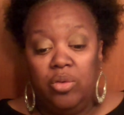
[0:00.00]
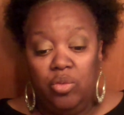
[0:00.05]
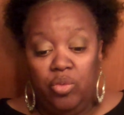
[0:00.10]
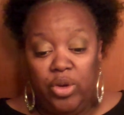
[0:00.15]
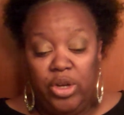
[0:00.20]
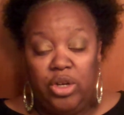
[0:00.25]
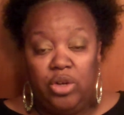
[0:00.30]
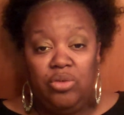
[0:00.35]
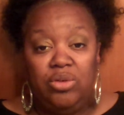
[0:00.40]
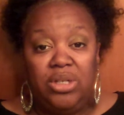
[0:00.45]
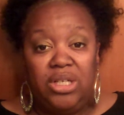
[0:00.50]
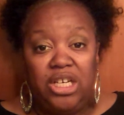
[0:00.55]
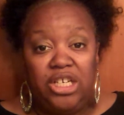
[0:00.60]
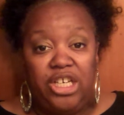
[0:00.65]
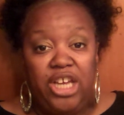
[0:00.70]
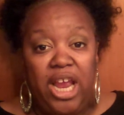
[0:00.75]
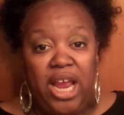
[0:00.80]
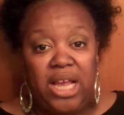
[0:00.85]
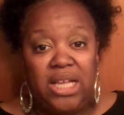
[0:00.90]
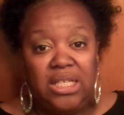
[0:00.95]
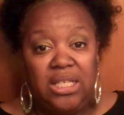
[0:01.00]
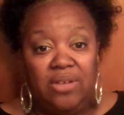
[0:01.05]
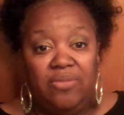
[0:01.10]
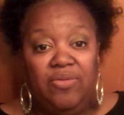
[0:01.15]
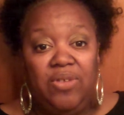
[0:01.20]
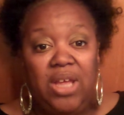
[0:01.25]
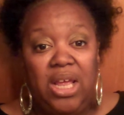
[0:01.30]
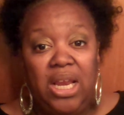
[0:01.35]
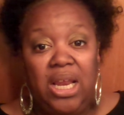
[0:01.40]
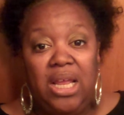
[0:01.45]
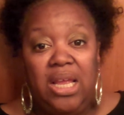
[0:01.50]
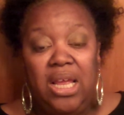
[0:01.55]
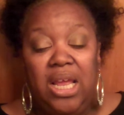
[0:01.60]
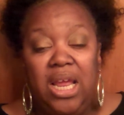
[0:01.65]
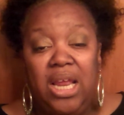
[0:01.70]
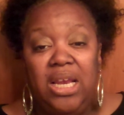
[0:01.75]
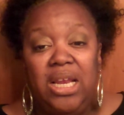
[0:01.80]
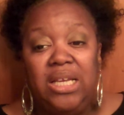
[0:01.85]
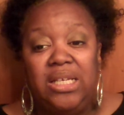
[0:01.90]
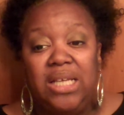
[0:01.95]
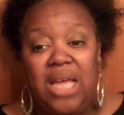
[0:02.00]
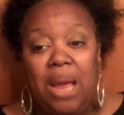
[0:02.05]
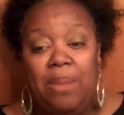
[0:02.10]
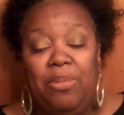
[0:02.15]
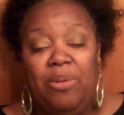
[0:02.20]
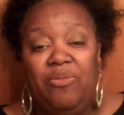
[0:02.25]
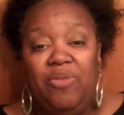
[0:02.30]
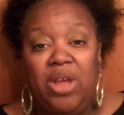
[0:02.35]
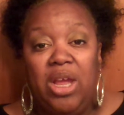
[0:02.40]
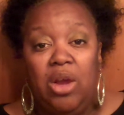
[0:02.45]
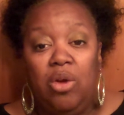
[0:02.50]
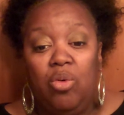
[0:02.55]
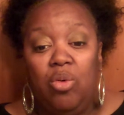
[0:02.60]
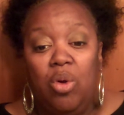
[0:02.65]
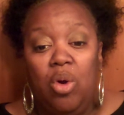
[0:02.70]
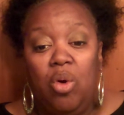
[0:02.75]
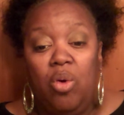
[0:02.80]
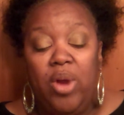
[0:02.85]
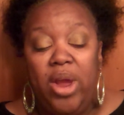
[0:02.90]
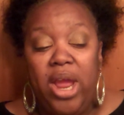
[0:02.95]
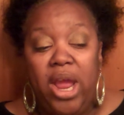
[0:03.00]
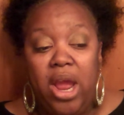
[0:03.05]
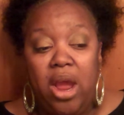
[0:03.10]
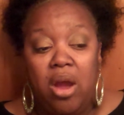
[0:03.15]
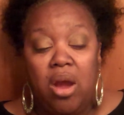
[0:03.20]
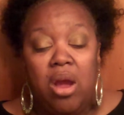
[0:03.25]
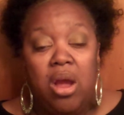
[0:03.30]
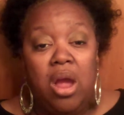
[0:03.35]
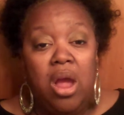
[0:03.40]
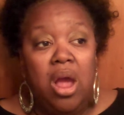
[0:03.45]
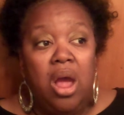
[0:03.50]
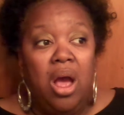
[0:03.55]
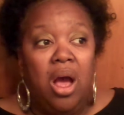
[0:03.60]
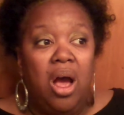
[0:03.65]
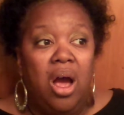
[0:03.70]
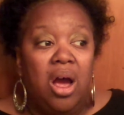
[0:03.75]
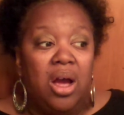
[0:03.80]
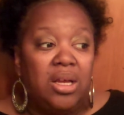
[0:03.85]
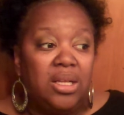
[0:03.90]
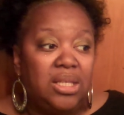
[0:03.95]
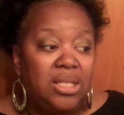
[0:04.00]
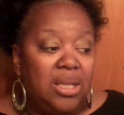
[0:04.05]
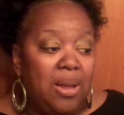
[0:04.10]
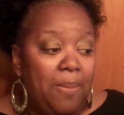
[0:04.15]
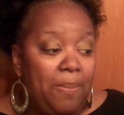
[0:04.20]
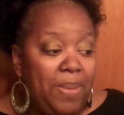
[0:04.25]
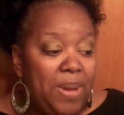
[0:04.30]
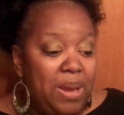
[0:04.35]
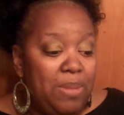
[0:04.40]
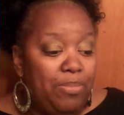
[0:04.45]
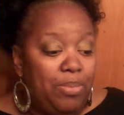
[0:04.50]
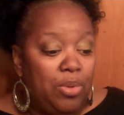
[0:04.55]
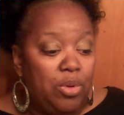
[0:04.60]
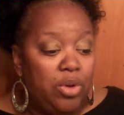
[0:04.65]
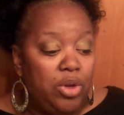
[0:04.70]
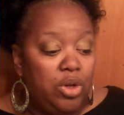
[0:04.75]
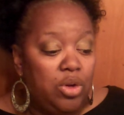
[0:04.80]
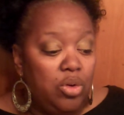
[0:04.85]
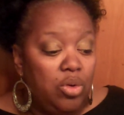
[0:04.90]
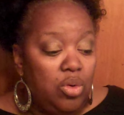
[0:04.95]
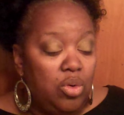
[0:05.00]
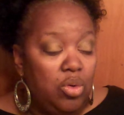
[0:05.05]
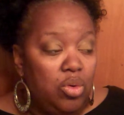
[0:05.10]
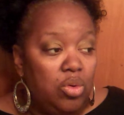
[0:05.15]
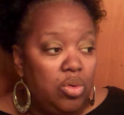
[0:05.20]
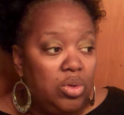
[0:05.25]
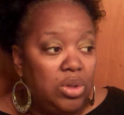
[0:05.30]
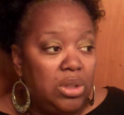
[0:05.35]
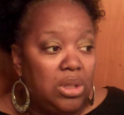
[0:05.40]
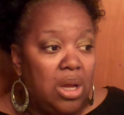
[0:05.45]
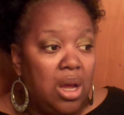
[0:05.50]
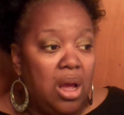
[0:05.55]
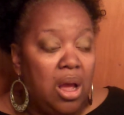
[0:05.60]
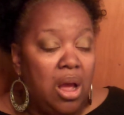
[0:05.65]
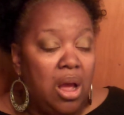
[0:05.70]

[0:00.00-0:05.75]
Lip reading: reduce the chance of getting any type of ingrown hair. Some people use